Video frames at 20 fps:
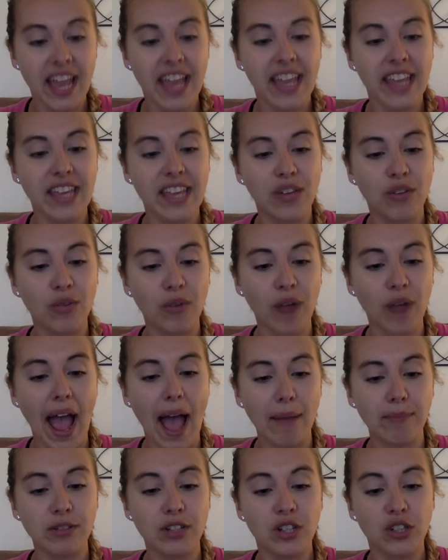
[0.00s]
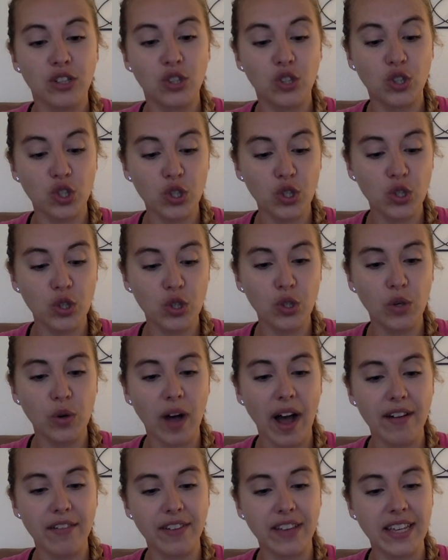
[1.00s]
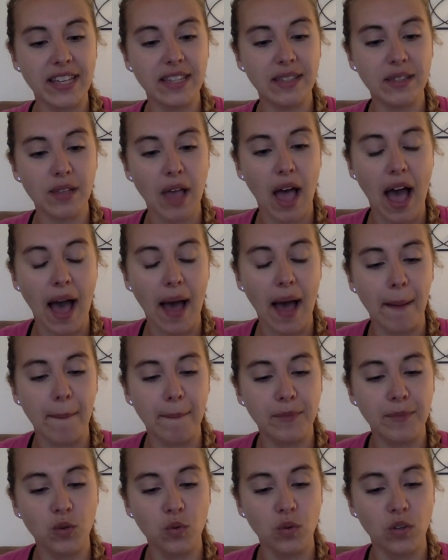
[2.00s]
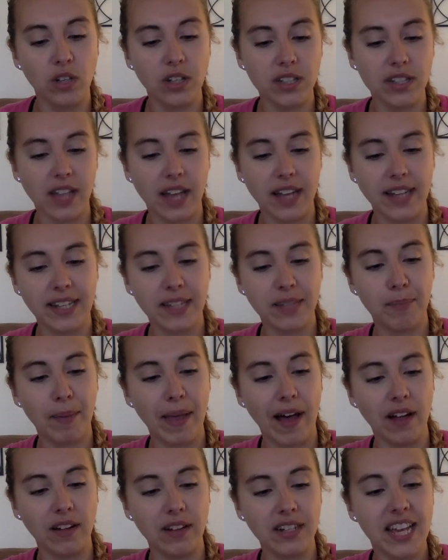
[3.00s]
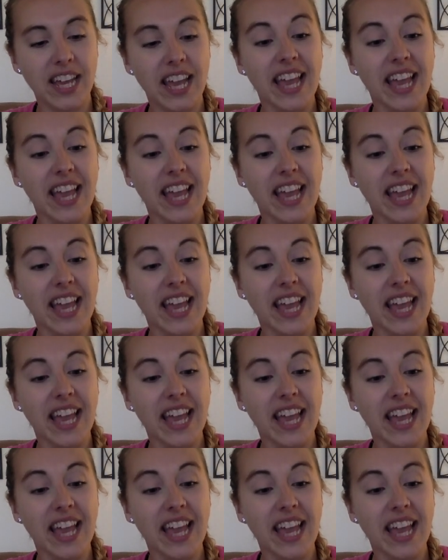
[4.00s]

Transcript: He grabbed two of his tools on his belt.